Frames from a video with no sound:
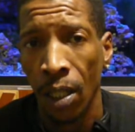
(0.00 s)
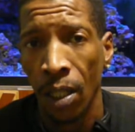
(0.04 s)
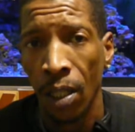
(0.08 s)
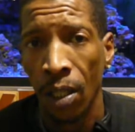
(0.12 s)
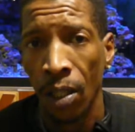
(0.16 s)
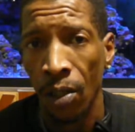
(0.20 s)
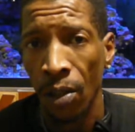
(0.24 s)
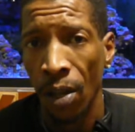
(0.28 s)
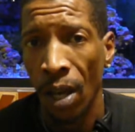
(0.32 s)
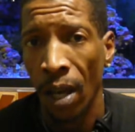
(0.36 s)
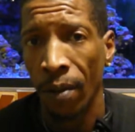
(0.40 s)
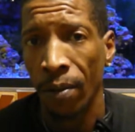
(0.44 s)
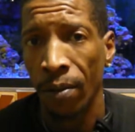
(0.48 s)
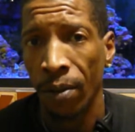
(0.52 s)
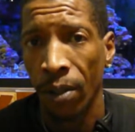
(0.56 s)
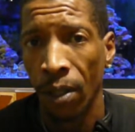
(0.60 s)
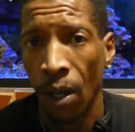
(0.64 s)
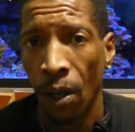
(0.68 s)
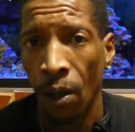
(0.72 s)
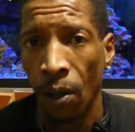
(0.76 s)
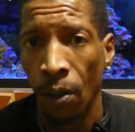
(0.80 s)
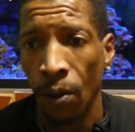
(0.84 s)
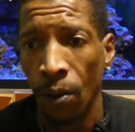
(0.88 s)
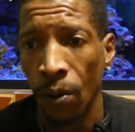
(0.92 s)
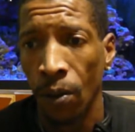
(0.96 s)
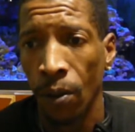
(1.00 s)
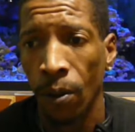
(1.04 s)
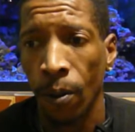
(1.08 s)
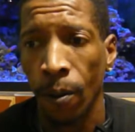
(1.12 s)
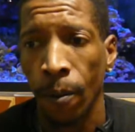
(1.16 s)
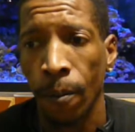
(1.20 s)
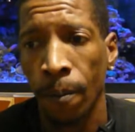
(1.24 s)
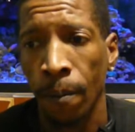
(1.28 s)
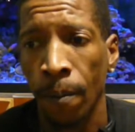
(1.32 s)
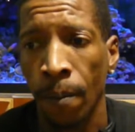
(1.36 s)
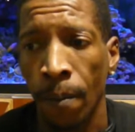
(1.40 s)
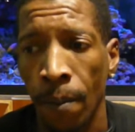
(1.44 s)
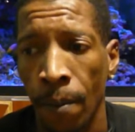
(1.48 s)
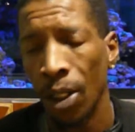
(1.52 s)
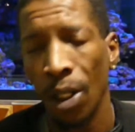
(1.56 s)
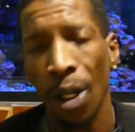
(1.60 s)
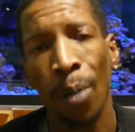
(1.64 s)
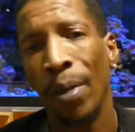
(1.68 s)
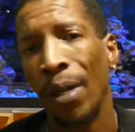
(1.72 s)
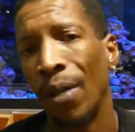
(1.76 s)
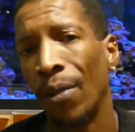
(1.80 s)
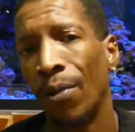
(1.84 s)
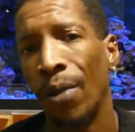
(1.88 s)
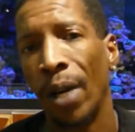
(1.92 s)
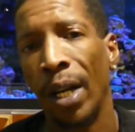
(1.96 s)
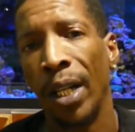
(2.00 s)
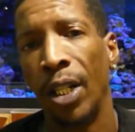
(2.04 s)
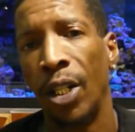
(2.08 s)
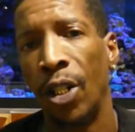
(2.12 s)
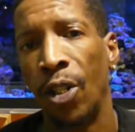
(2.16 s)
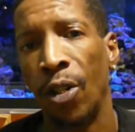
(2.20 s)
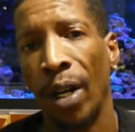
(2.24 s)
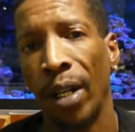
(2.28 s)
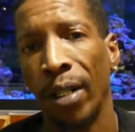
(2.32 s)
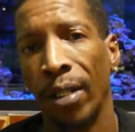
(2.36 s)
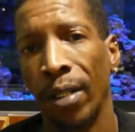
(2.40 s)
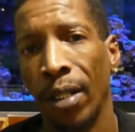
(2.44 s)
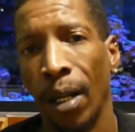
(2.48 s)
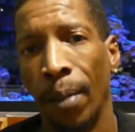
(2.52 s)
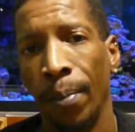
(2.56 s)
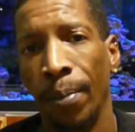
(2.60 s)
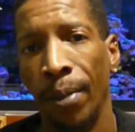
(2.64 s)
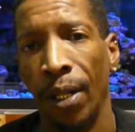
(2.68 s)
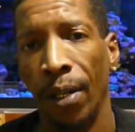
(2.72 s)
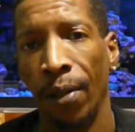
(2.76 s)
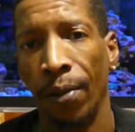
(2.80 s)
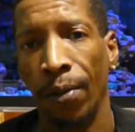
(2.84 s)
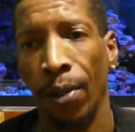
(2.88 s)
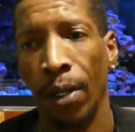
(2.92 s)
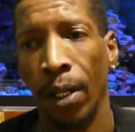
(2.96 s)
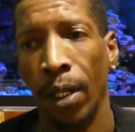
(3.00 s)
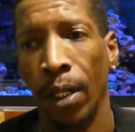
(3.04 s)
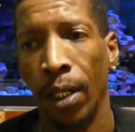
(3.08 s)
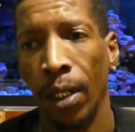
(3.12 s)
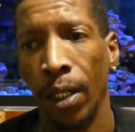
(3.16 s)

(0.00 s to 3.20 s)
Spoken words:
you have salt? Don't be afraid to try something different.